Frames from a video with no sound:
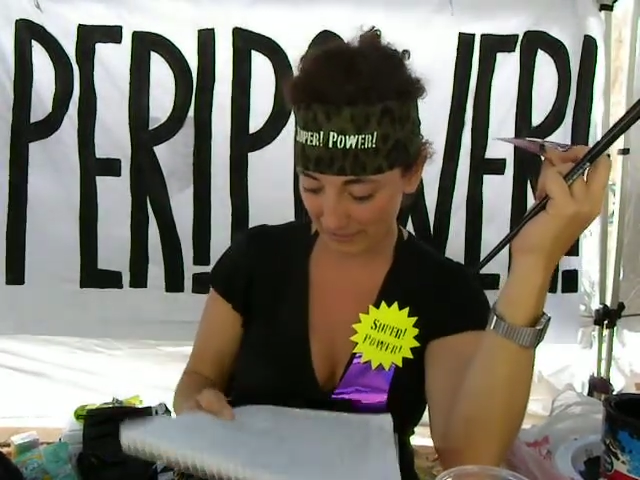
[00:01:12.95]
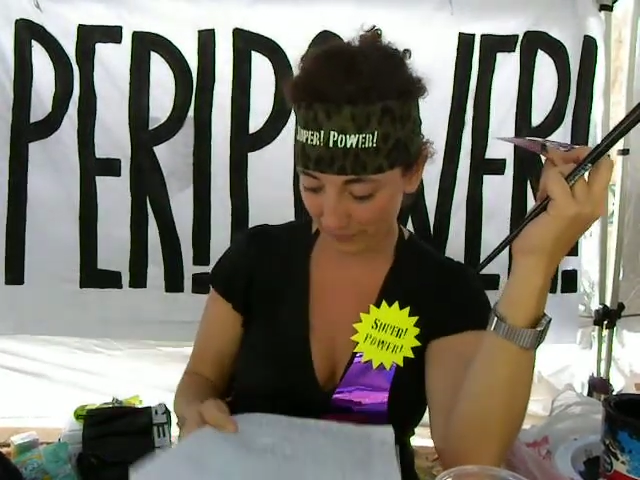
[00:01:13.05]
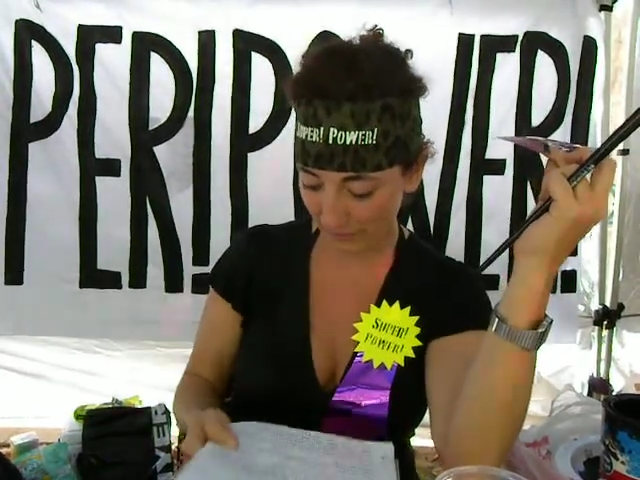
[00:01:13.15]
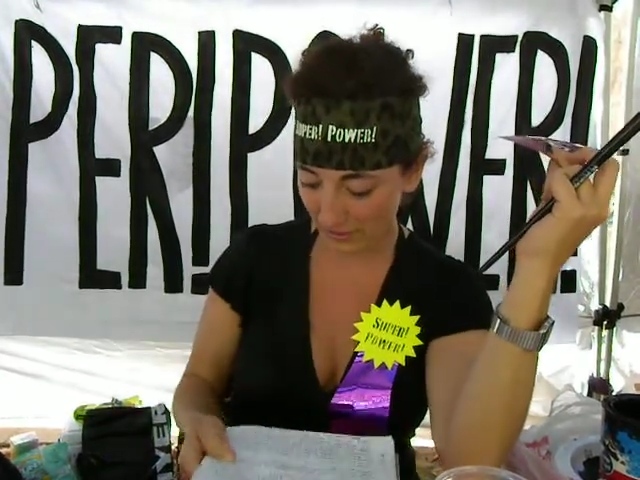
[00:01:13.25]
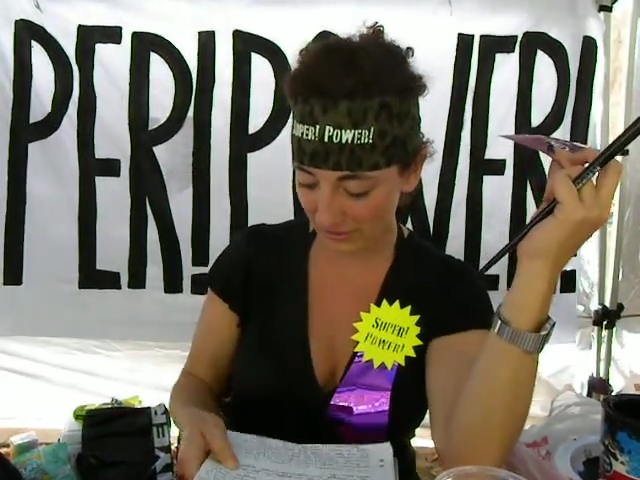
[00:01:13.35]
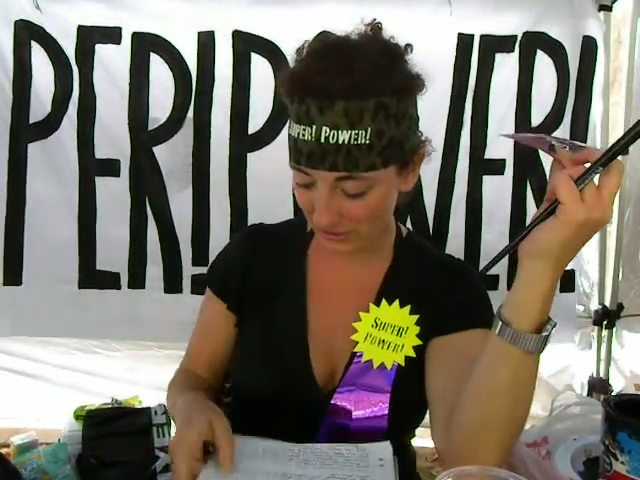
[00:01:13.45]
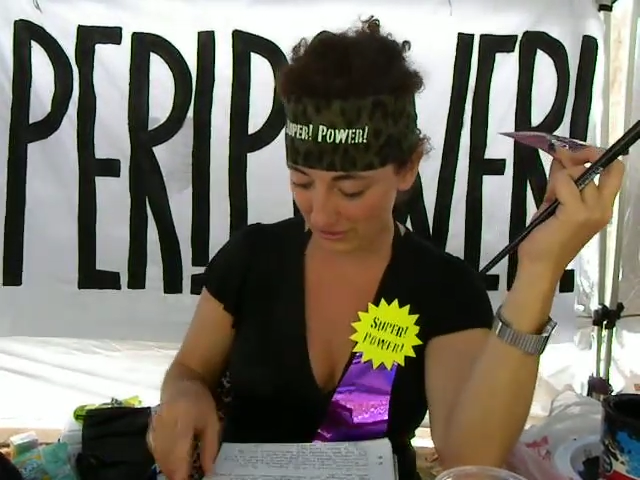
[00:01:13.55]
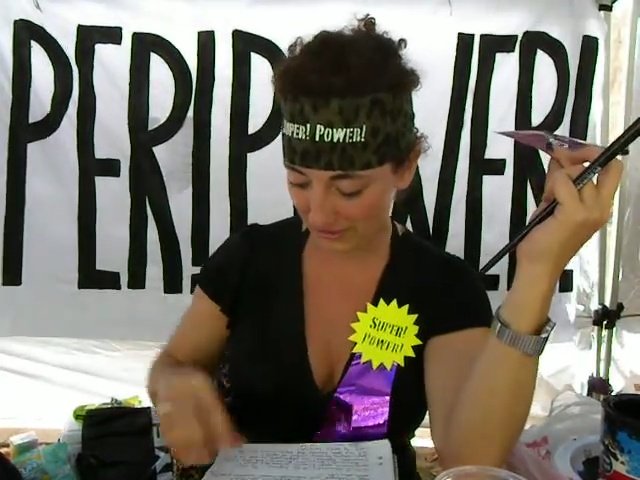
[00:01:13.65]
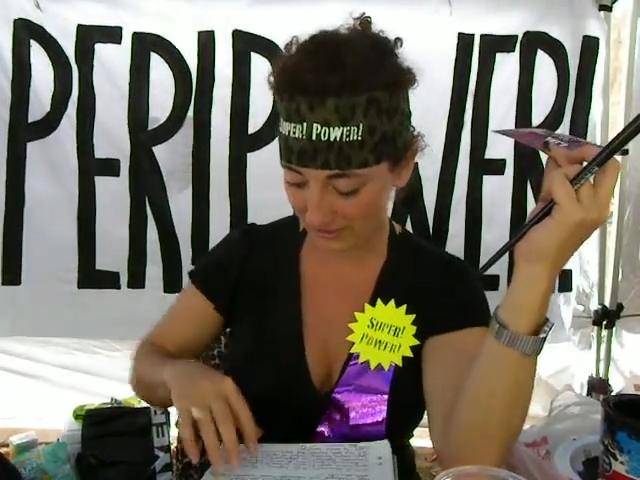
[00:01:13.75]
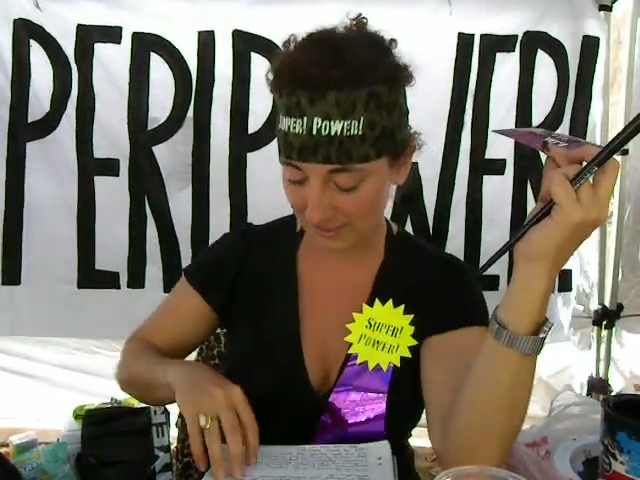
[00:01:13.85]
and
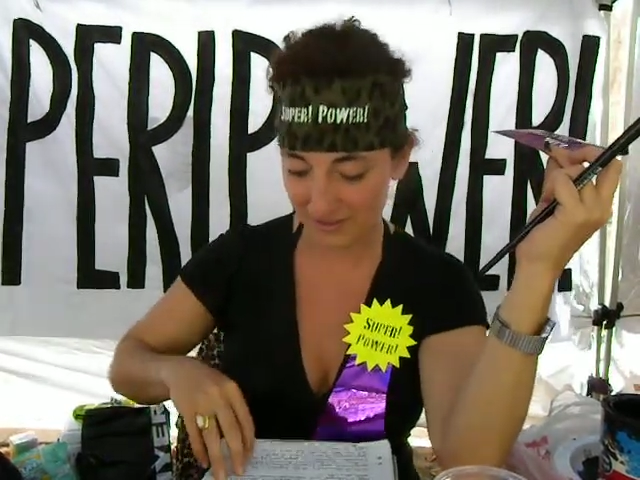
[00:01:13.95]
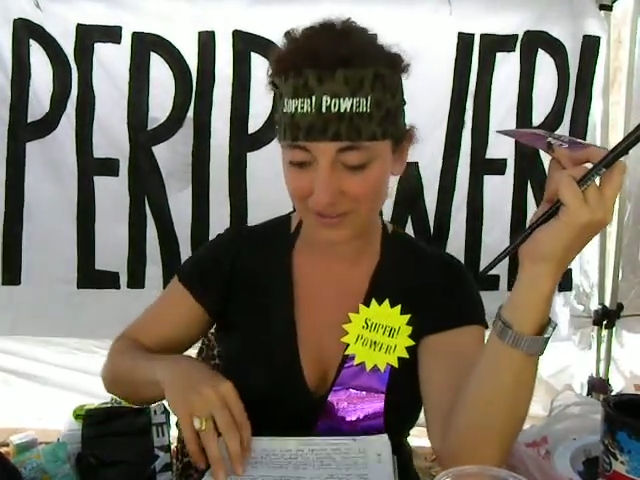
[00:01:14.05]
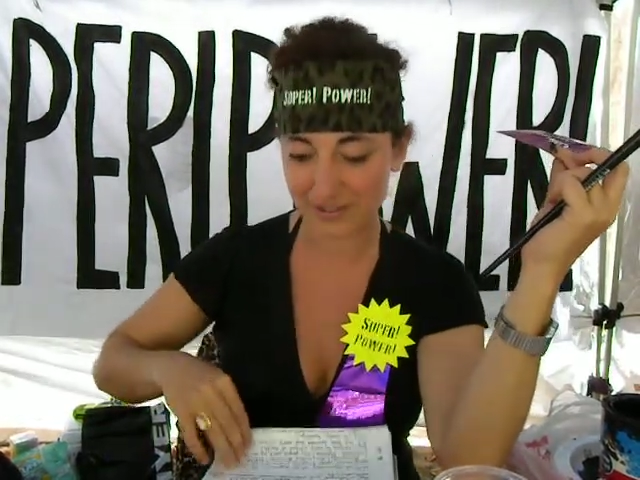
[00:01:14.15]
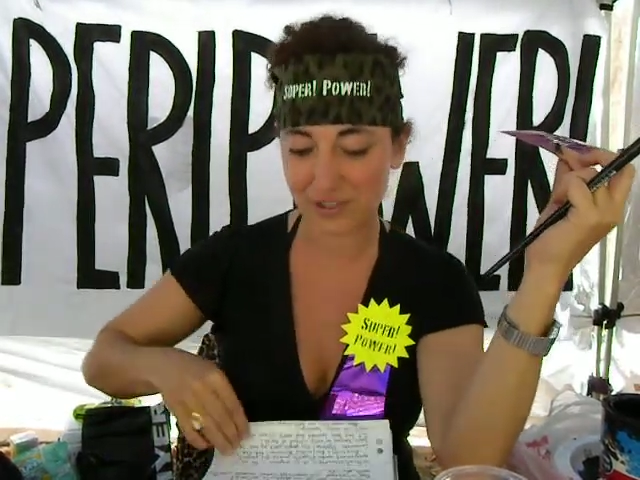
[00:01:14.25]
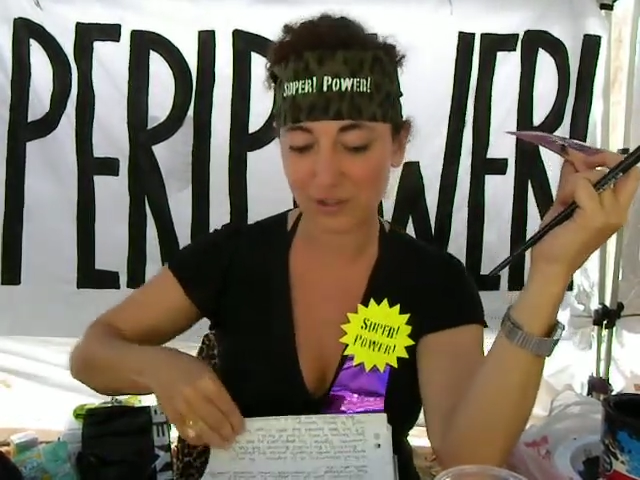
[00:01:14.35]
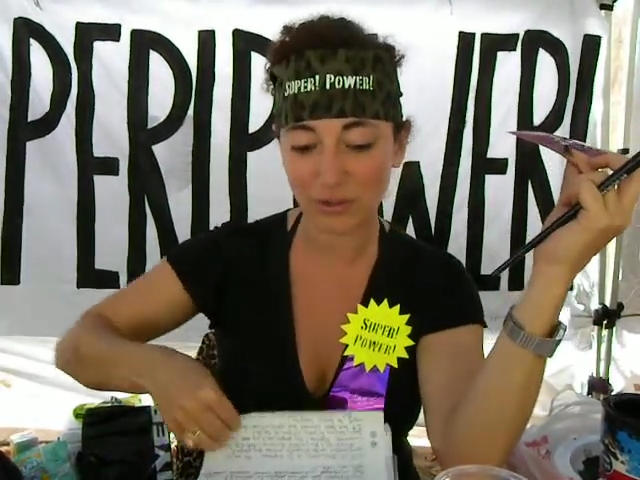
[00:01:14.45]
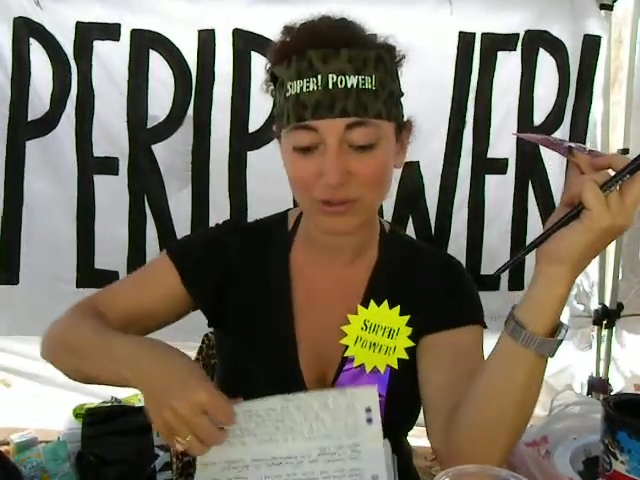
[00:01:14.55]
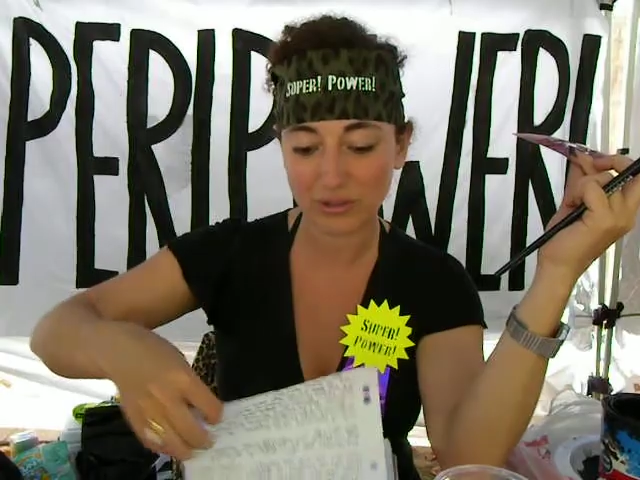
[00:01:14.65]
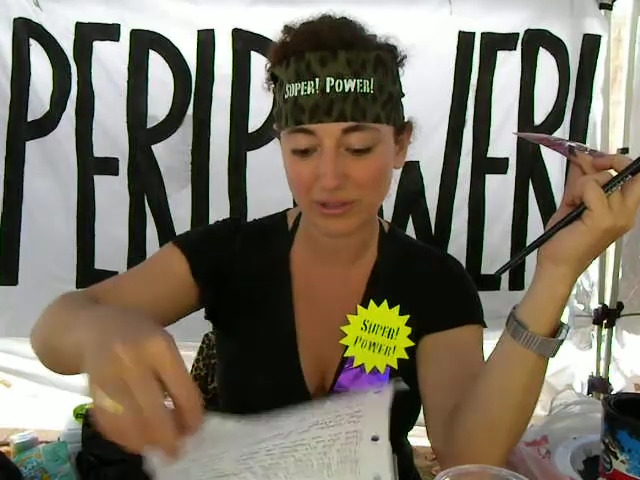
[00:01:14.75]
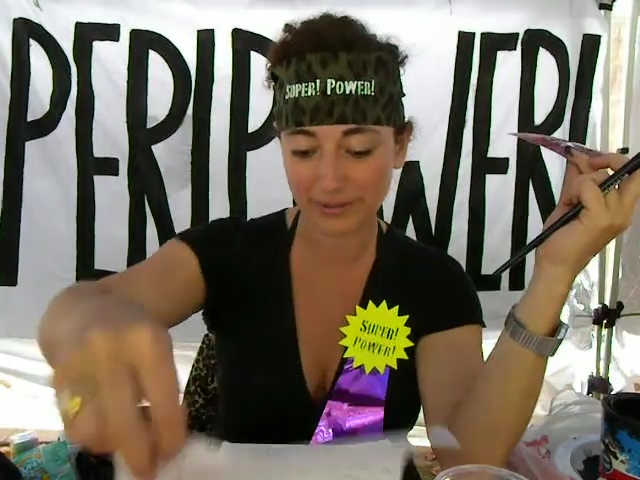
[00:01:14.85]
furnishings are installed